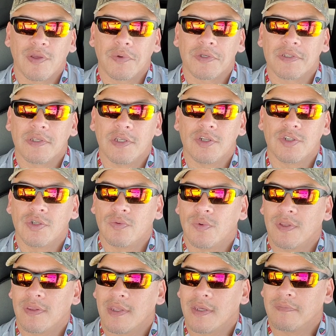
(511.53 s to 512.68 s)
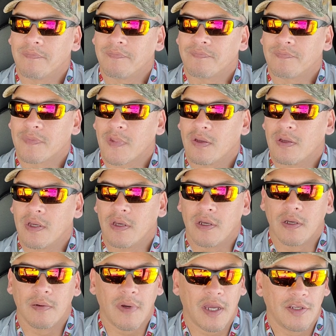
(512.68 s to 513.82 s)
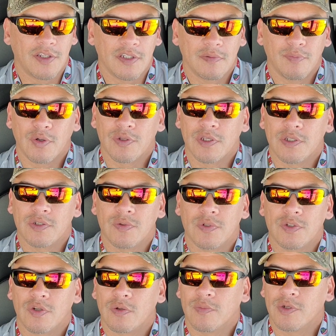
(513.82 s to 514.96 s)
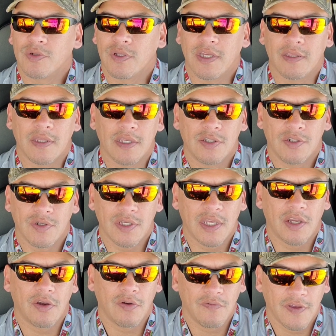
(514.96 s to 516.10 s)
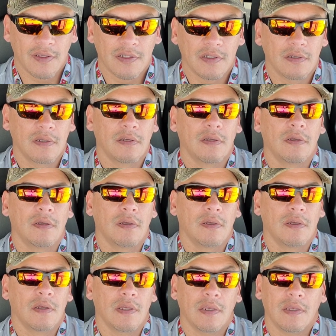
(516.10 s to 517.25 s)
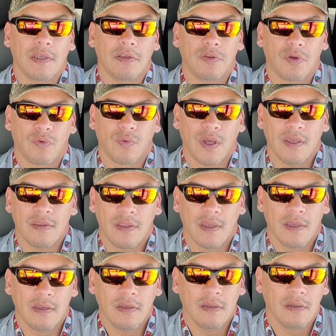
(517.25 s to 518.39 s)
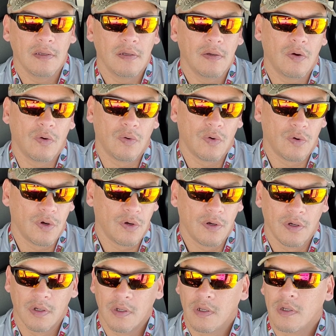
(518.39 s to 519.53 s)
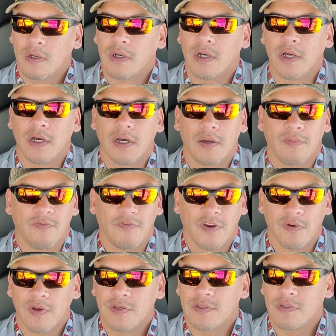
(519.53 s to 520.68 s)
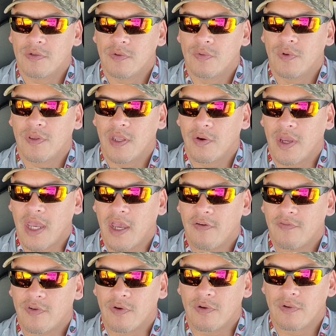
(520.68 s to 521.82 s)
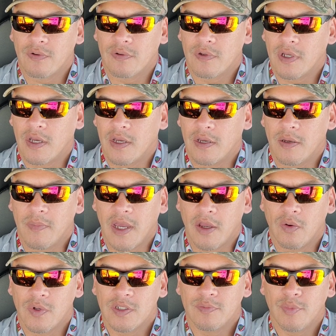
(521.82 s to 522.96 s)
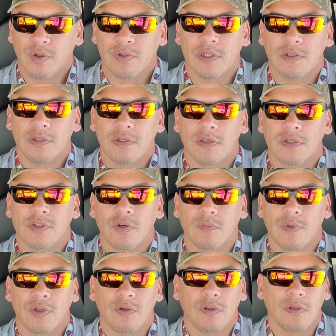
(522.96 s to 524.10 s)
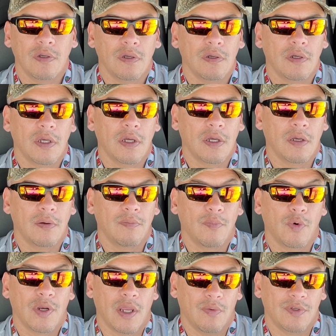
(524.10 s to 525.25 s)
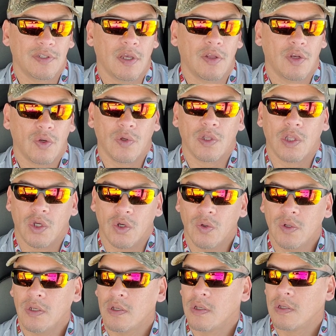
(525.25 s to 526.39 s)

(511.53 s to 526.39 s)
there was an issue with it, I just pulled into a terminal and they took care of it either right then or very soon thereafter. I always pulled into a terminal when I was under a load,